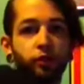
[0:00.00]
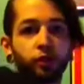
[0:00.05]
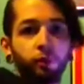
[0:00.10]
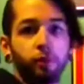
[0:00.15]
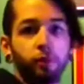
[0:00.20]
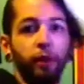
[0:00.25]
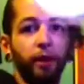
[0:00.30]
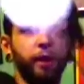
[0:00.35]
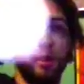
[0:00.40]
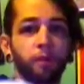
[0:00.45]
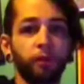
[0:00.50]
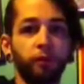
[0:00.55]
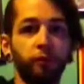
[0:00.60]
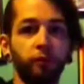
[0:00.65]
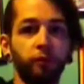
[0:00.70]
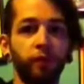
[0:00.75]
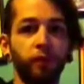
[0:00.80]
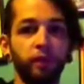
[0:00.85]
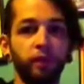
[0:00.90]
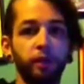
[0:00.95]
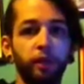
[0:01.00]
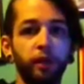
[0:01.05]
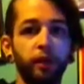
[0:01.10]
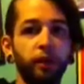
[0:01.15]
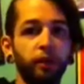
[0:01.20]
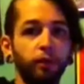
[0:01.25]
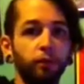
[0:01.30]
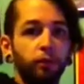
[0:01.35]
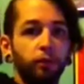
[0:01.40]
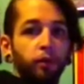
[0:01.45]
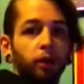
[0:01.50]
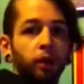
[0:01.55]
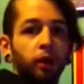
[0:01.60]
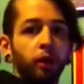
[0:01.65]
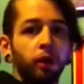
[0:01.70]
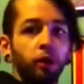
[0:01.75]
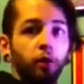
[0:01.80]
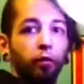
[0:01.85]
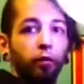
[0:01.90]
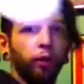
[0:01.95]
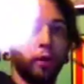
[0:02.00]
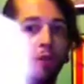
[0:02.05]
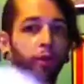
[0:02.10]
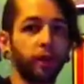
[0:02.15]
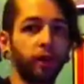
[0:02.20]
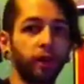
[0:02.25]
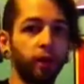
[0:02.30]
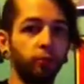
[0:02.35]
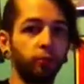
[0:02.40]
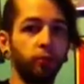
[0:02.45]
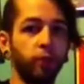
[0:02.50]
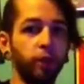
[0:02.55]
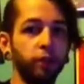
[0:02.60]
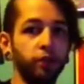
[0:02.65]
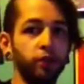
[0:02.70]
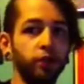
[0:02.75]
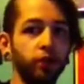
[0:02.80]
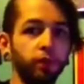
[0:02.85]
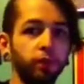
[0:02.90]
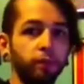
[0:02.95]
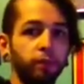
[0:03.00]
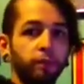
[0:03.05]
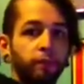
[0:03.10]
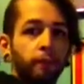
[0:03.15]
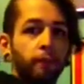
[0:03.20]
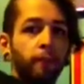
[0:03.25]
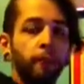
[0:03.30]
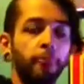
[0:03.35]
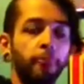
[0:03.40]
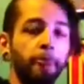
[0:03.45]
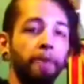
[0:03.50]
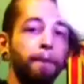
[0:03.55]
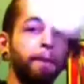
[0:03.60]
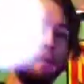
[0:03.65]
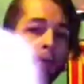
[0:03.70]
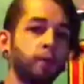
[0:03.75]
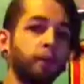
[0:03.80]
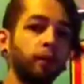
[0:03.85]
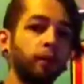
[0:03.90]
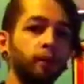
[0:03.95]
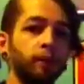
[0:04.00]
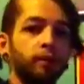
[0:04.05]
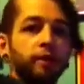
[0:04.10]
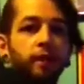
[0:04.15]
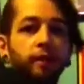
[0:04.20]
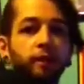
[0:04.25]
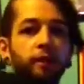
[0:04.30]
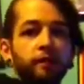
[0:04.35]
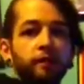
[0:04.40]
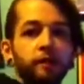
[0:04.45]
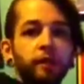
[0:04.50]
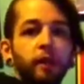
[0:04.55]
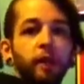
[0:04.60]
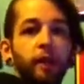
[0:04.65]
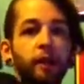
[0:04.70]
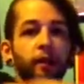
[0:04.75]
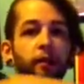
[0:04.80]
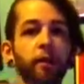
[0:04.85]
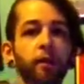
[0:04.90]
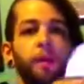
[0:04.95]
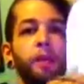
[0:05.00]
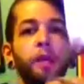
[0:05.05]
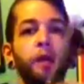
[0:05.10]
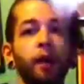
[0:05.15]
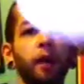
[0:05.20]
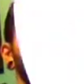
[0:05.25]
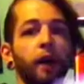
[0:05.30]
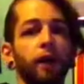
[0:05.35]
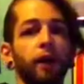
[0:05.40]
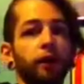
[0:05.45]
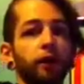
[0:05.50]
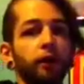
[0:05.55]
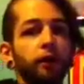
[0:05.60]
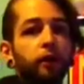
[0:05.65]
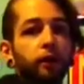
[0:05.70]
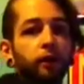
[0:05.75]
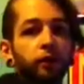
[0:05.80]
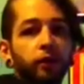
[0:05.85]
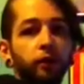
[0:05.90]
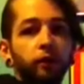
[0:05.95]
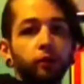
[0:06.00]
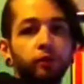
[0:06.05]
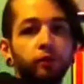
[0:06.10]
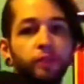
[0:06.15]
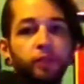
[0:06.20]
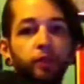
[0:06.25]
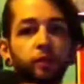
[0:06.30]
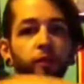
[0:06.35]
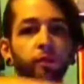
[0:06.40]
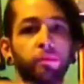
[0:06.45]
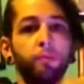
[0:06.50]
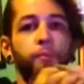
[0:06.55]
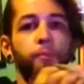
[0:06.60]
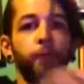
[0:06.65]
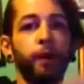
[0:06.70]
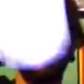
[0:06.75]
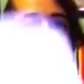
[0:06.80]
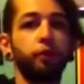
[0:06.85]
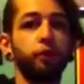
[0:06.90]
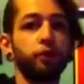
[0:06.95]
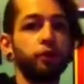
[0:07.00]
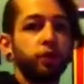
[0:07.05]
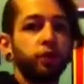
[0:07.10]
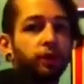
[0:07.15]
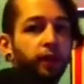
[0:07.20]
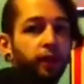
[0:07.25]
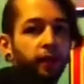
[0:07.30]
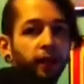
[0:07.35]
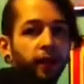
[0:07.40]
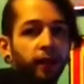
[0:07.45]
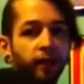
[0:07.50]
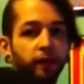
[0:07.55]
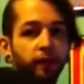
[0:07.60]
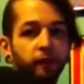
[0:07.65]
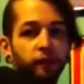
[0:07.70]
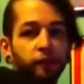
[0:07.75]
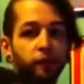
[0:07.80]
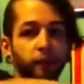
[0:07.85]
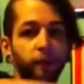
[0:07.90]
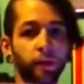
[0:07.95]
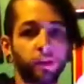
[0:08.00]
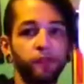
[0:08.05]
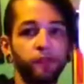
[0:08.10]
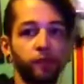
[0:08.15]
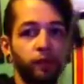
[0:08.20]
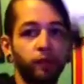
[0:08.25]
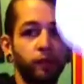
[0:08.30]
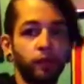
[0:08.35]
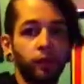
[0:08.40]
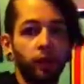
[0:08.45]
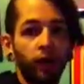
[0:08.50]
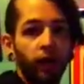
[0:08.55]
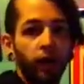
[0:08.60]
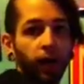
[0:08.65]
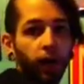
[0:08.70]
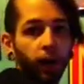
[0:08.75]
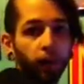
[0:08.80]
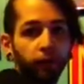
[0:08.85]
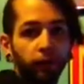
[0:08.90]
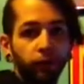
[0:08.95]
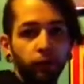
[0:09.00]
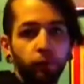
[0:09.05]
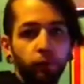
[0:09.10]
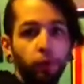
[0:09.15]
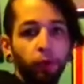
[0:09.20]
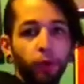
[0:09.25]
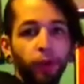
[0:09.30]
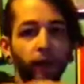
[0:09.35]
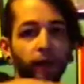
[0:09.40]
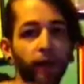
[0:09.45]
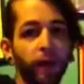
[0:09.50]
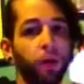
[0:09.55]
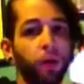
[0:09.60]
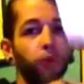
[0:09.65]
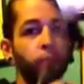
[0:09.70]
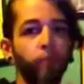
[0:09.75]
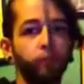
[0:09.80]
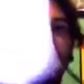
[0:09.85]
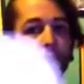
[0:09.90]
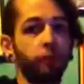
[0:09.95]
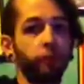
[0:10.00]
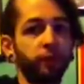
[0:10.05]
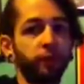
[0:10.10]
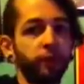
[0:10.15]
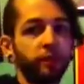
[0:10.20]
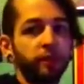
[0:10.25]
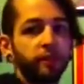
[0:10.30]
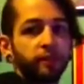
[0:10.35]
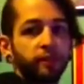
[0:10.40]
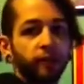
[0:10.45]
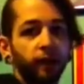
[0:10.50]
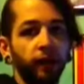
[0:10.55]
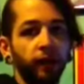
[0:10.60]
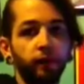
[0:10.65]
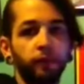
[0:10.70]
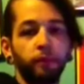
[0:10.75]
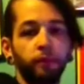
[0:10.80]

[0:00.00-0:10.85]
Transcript: a regular threading the needle where you're kind of punching. You're going to take this guy and you're going to use it by pushing that negative space, hopping the poi out from the inside.